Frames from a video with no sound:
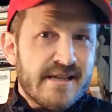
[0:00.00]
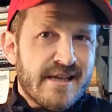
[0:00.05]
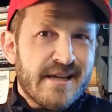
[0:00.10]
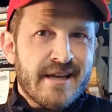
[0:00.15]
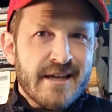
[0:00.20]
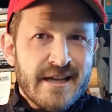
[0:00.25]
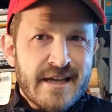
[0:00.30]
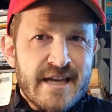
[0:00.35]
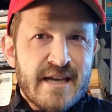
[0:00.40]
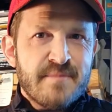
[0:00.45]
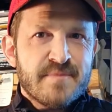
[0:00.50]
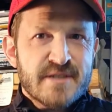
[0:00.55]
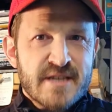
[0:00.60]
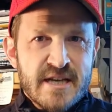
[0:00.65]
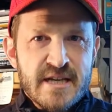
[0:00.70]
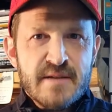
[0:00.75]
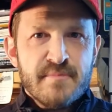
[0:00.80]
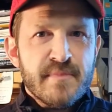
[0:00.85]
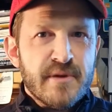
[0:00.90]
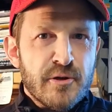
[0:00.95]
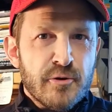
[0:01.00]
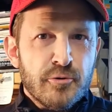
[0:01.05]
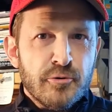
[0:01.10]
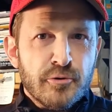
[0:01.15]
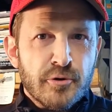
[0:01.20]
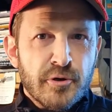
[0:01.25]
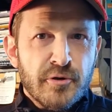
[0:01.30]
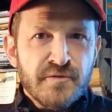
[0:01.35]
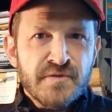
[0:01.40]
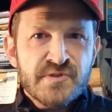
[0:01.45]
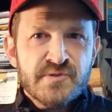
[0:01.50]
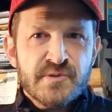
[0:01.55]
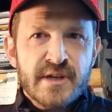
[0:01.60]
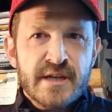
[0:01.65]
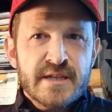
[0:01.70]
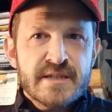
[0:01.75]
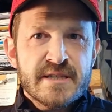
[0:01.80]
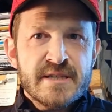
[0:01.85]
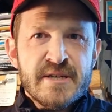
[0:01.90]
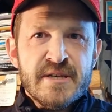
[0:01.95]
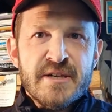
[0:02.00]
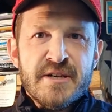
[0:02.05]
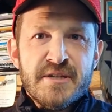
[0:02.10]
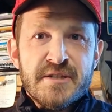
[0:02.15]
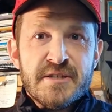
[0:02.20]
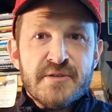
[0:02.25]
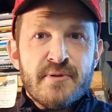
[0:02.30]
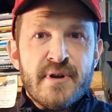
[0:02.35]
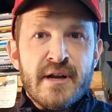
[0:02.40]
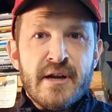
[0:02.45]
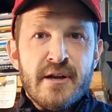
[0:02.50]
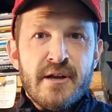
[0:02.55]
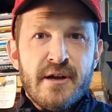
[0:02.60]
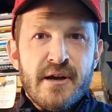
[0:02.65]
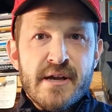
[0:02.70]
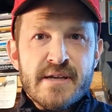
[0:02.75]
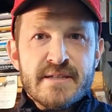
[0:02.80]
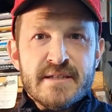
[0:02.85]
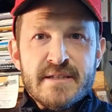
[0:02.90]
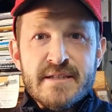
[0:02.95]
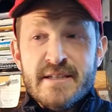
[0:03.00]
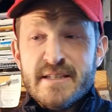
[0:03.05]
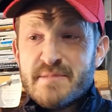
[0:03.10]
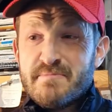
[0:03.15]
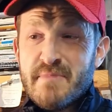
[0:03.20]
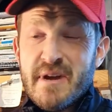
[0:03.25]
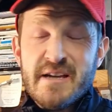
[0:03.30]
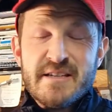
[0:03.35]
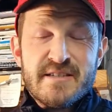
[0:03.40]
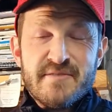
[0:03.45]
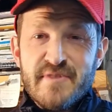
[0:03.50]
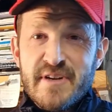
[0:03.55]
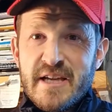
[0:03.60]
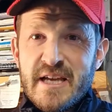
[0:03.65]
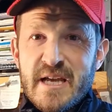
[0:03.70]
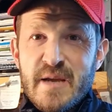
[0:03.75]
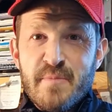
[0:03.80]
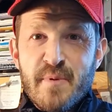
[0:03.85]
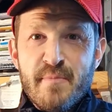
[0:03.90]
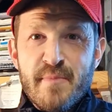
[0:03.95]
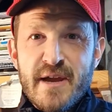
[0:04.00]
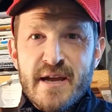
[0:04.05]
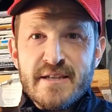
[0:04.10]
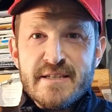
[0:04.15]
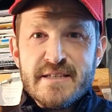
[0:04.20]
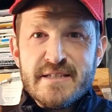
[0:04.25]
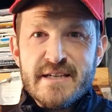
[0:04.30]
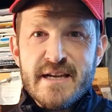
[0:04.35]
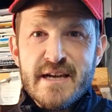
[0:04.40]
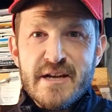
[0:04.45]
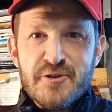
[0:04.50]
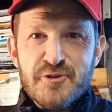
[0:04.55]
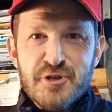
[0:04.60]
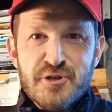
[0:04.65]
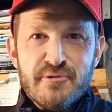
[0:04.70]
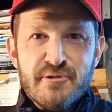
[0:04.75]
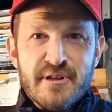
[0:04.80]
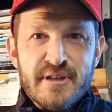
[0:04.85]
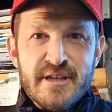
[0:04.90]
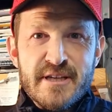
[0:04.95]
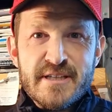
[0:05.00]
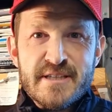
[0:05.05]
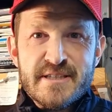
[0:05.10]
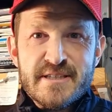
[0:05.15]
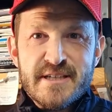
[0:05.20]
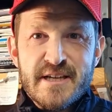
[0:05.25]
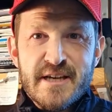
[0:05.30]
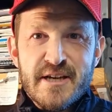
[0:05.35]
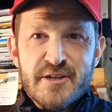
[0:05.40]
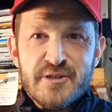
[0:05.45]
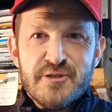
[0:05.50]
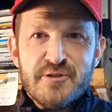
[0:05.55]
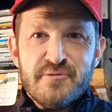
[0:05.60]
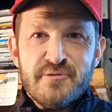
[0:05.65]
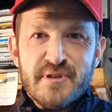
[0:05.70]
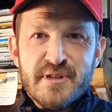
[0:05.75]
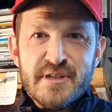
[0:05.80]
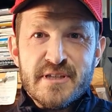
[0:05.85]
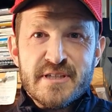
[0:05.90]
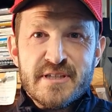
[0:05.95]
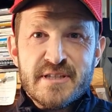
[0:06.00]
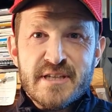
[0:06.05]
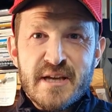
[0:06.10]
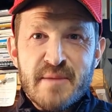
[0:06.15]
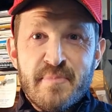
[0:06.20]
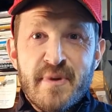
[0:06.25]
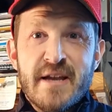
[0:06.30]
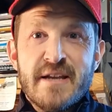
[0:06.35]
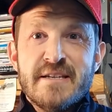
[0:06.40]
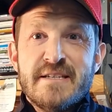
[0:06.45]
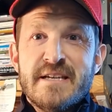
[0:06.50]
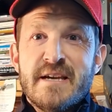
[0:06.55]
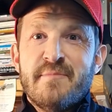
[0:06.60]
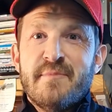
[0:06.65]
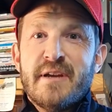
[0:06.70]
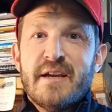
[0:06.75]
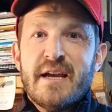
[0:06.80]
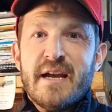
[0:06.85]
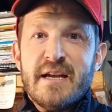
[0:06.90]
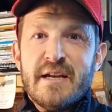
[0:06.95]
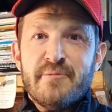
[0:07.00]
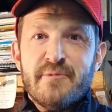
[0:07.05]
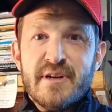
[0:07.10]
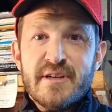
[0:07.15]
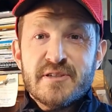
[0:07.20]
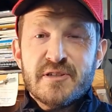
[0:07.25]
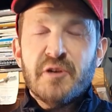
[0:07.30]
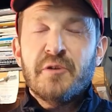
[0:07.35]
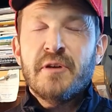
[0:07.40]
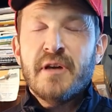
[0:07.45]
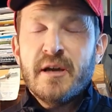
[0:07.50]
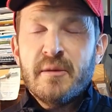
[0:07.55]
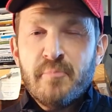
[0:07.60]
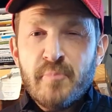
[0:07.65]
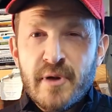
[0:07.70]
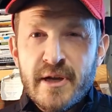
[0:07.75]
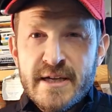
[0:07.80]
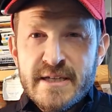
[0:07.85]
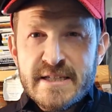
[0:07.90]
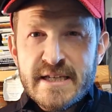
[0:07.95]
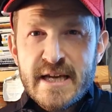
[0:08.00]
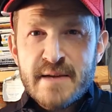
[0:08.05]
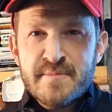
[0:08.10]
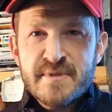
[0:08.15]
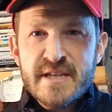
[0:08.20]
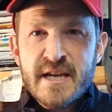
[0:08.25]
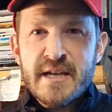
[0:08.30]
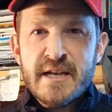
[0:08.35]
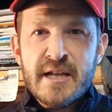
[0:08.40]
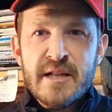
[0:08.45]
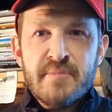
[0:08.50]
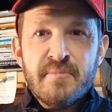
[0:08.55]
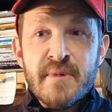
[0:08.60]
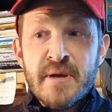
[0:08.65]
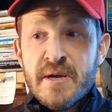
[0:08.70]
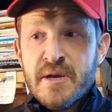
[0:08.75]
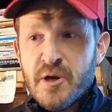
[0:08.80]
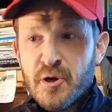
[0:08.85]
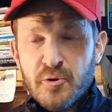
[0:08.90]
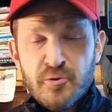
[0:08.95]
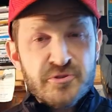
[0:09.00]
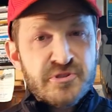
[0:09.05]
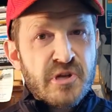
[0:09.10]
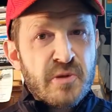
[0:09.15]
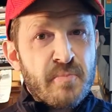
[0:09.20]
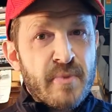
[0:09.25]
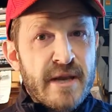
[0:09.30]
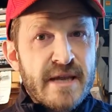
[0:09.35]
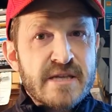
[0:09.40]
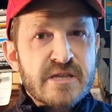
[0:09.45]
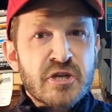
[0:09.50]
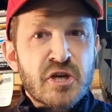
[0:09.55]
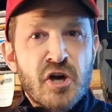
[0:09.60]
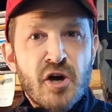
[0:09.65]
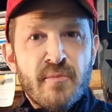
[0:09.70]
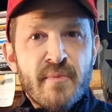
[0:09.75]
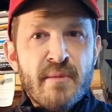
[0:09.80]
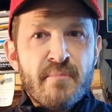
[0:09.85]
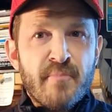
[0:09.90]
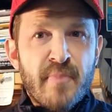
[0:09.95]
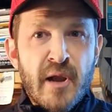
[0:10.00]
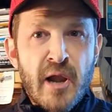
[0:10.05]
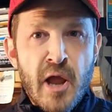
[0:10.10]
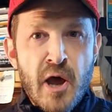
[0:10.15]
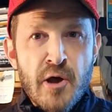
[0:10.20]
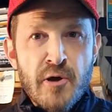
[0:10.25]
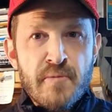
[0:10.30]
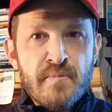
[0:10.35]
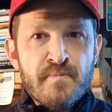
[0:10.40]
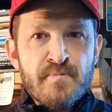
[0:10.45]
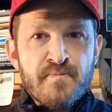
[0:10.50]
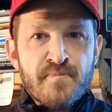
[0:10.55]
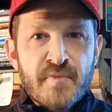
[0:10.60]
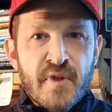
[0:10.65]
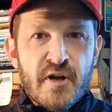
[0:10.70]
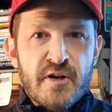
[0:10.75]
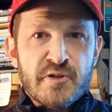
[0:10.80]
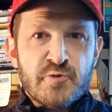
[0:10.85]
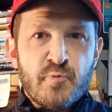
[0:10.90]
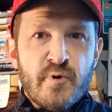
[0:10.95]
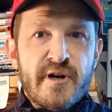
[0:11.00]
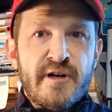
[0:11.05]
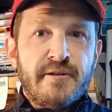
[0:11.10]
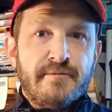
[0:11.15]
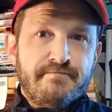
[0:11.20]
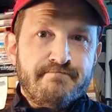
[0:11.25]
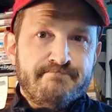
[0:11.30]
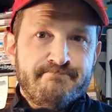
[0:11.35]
You can keep sending me your golf swings to analyse. Massively keeping me entertained during this pandemic anyway. So yeah, please keep sending them, and also please comment below as well.